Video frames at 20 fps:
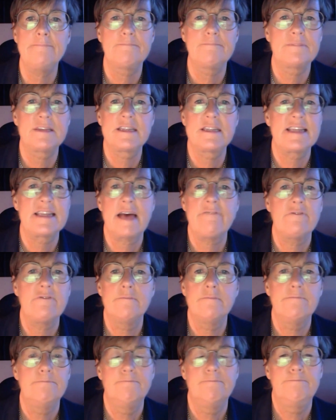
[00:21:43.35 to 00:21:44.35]

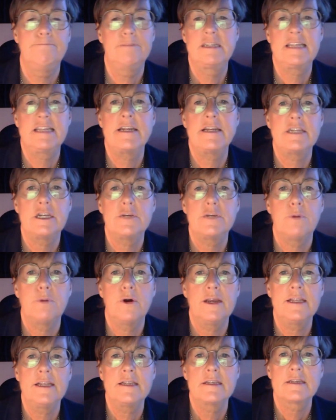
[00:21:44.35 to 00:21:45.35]
7 percentage
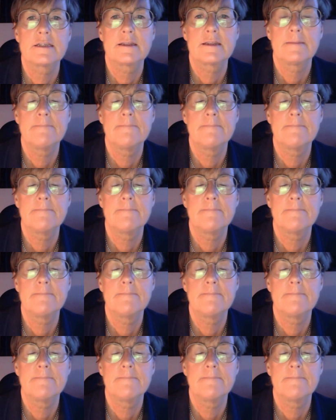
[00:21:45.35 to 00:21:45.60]
points.